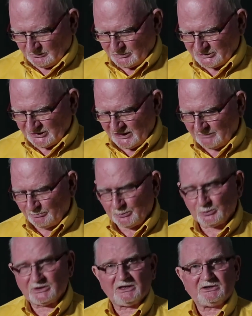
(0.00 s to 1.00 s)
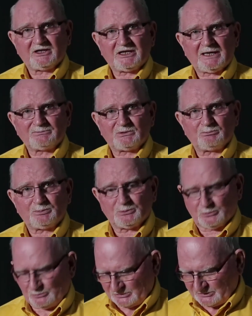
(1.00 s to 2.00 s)
was the input in the Camden
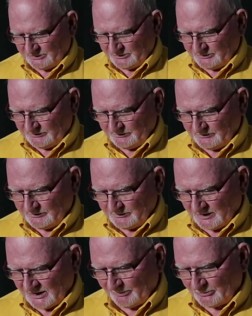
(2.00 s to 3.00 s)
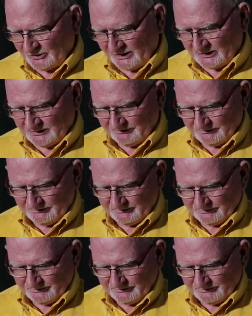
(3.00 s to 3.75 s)
Pools upgrade.